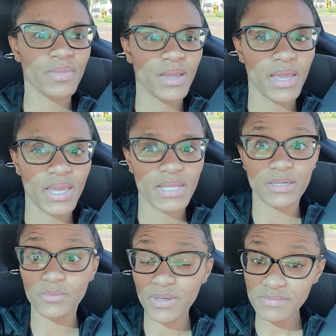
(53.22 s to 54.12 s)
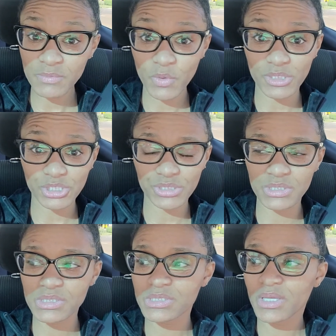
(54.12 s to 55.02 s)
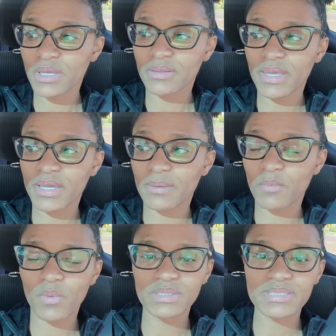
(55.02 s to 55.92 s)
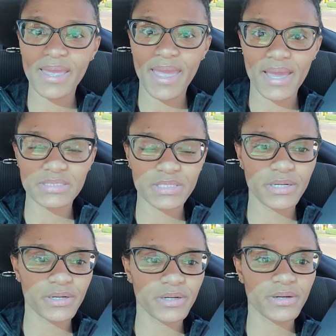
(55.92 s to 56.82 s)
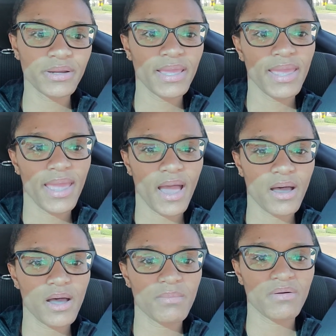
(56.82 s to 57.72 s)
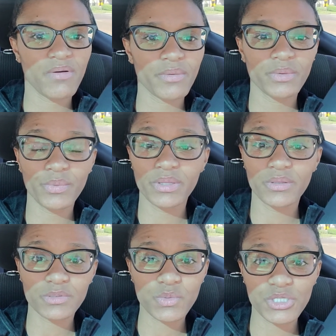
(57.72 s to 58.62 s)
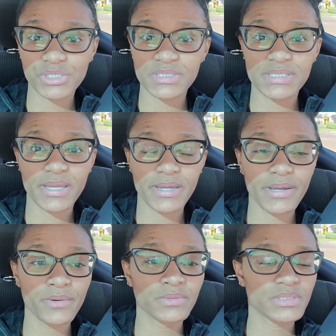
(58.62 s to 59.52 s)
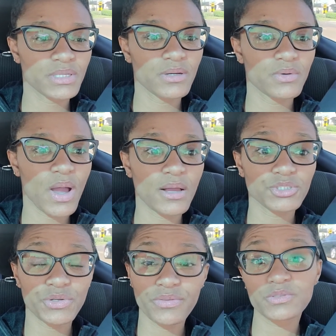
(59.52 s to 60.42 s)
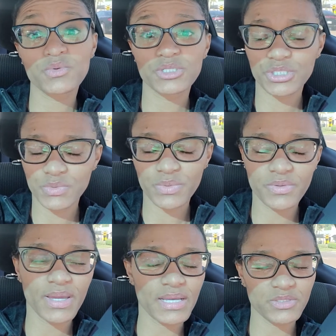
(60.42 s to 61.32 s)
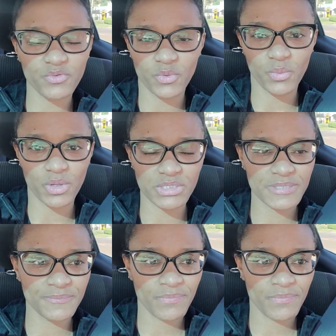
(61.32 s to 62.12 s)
And I do have some questions that I'm going to ask her. I've already written those questions down, so I'll share those questions with you guys, of course.